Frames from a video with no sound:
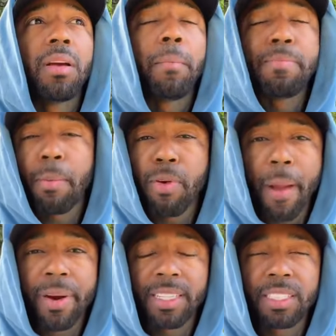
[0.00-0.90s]
be my
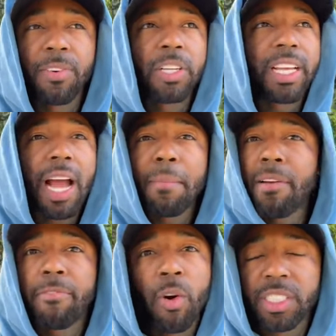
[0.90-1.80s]
primaries as far as like I'm
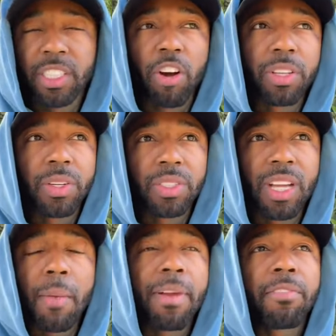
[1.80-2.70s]
not focused on those.
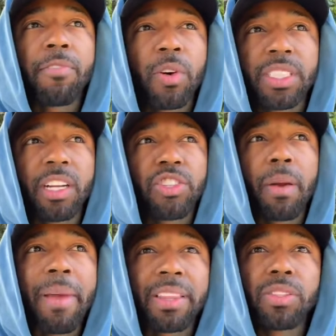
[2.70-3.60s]
I'm not focusing on trying
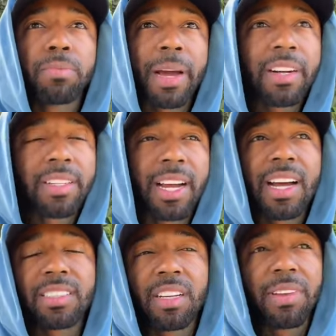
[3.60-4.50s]
to make those better and that
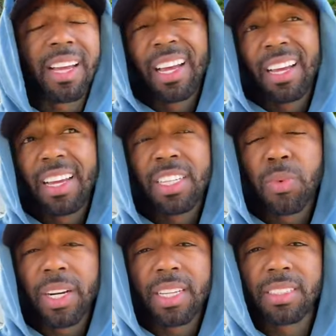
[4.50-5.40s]
kind of stuff. Like it is
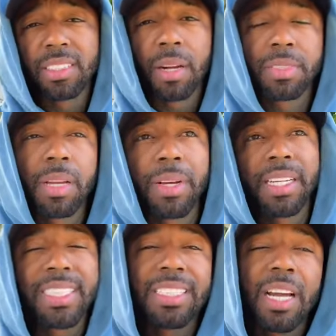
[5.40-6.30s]
what it is. You know what I'm saying? But at
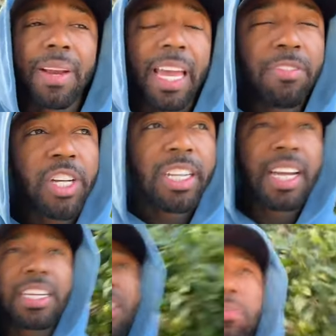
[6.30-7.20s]
the same time, like if you try to
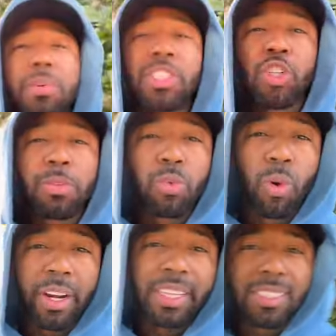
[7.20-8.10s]
actually put so much
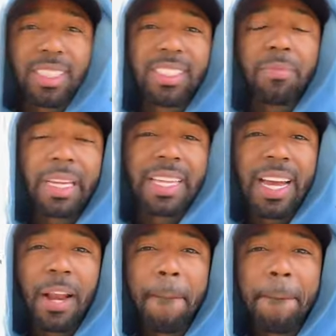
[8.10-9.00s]
work into something that